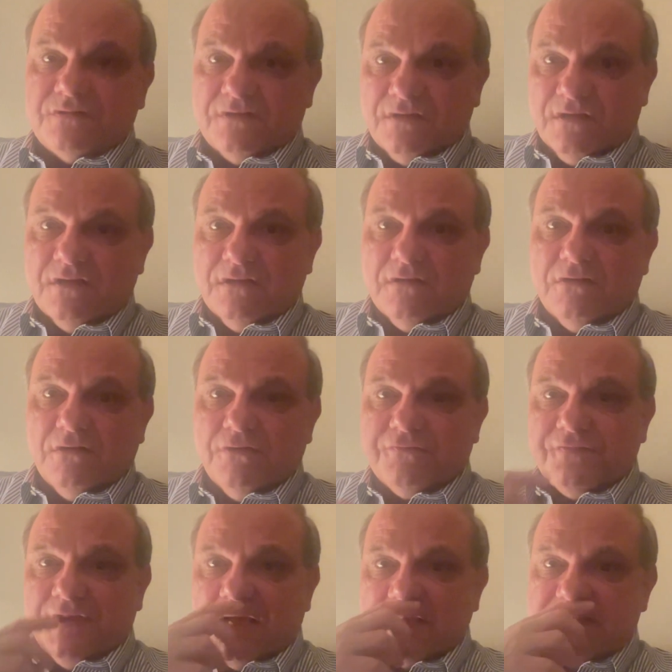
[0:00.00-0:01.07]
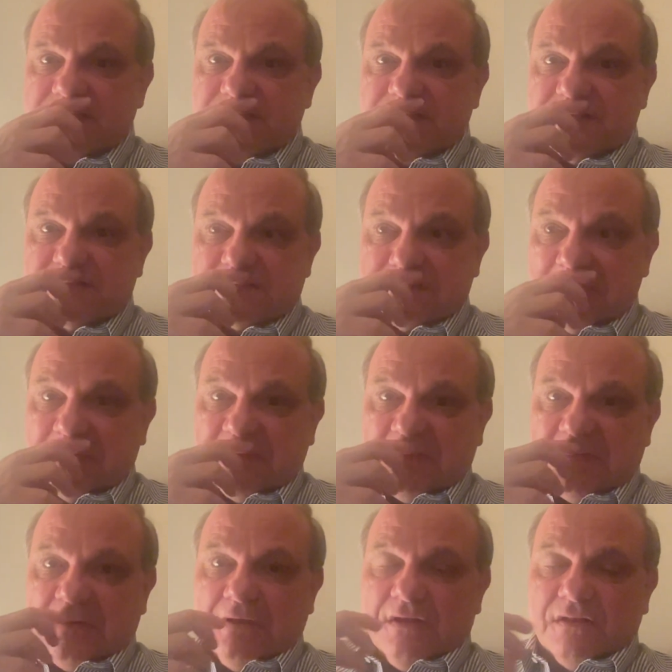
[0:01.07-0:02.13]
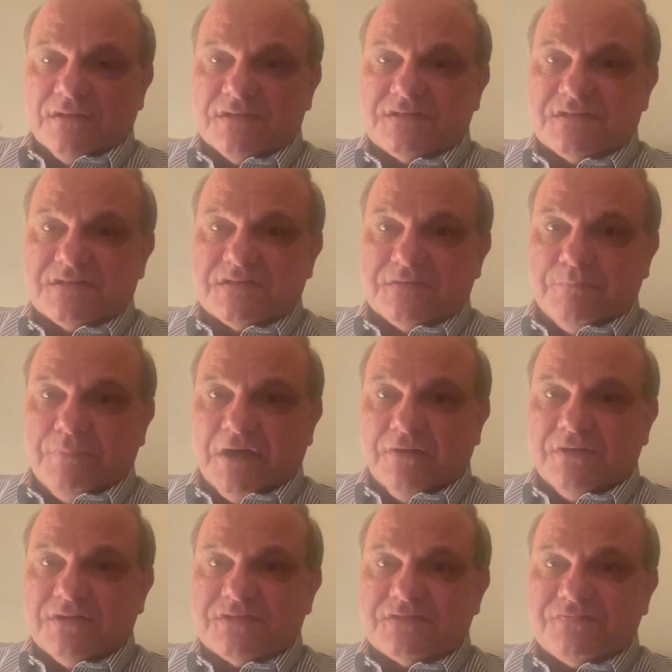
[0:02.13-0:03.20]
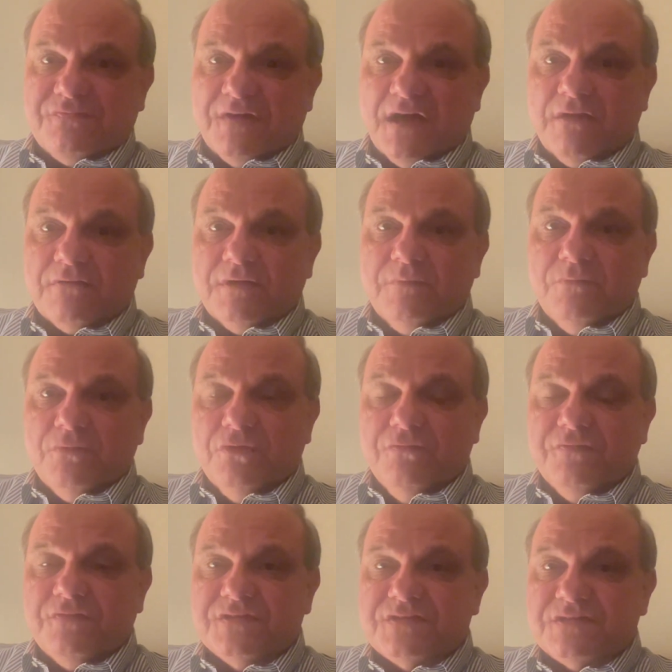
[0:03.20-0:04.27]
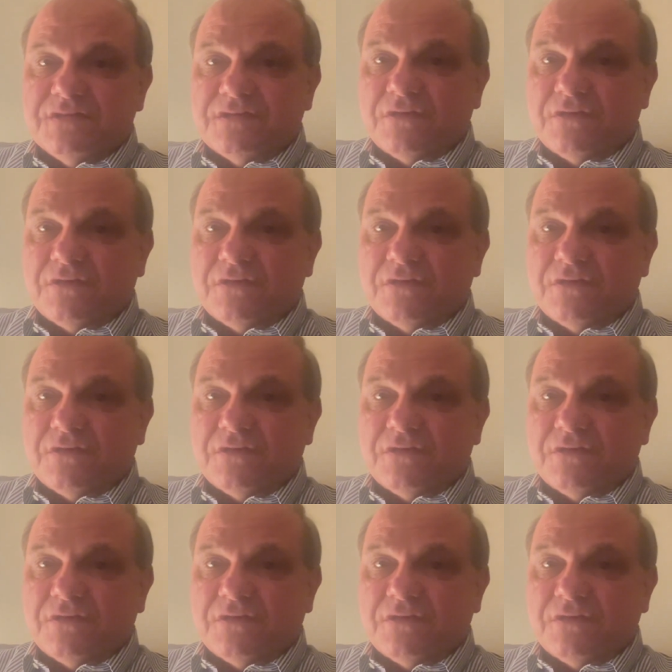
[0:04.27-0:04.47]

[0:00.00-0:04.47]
of Nazism. This is about as far removed as it